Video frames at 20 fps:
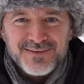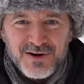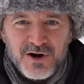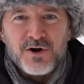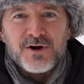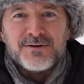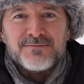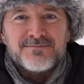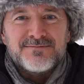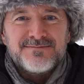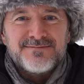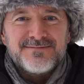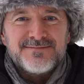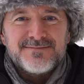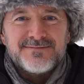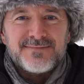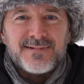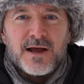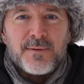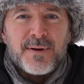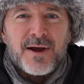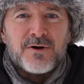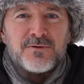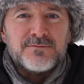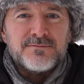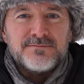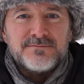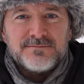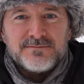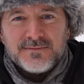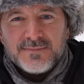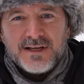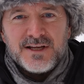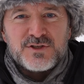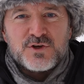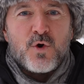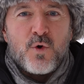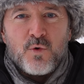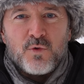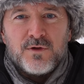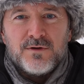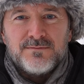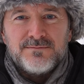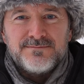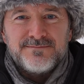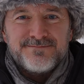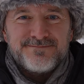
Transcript: All right, I'm out. It's cold.